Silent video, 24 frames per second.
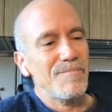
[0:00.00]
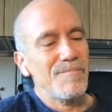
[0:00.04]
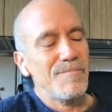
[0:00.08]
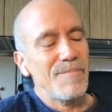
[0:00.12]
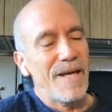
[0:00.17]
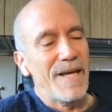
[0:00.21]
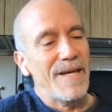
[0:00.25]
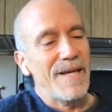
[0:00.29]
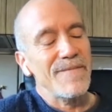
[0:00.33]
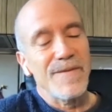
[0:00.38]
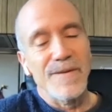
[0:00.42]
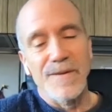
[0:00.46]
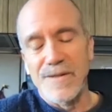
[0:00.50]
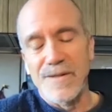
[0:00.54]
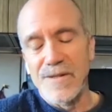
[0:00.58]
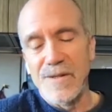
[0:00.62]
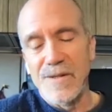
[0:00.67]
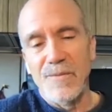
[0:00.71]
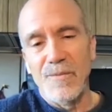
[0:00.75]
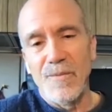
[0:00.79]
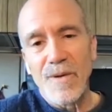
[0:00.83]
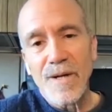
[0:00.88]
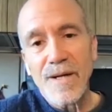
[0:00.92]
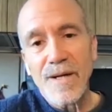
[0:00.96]
painful as
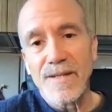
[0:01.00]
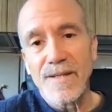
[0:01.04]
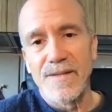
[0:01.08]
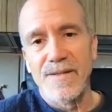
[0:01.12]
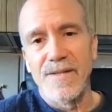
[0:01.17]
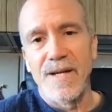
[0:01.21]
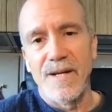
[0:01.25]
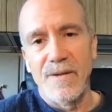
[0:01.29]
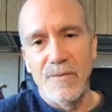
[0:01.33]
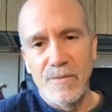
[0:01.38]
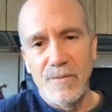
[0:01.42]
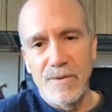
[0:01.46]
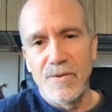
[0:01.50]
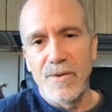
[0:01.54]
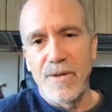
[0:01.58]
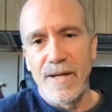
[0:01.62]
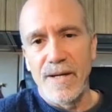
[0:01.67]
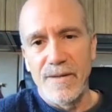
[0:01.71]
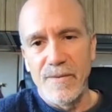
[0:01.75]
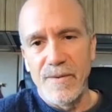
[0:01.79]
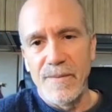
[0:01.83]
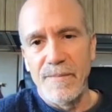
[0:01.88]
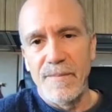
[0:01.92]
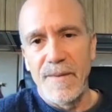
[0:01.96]
it was, I would
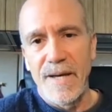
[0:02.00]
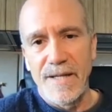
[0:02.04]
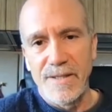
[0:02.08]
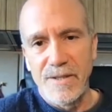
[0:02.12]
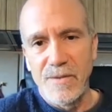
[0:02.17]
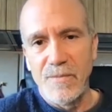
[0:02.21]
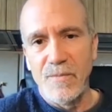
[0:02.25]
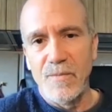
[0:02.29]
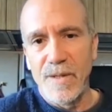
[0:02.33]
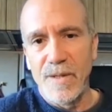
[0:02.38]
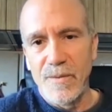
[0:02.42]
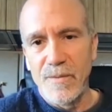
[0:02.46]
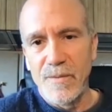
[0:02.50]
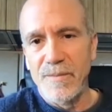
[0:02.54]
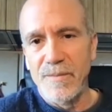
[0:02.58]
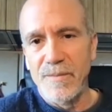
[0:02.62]
try to imagine what it